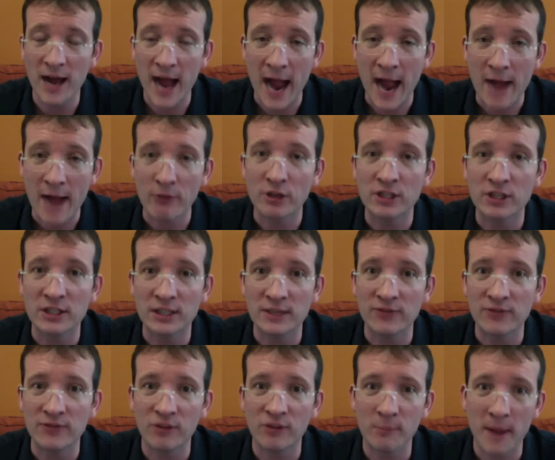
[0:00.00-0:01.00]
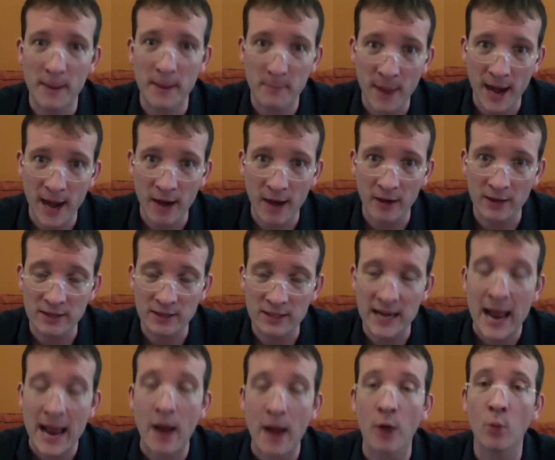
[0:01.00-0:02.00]
I received from my parents
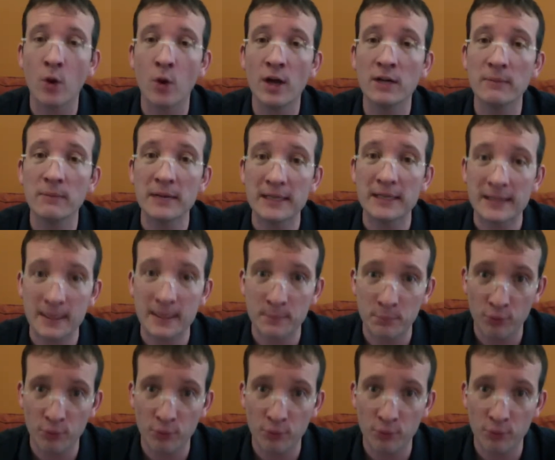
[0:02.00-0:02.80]
and how I wanted to make them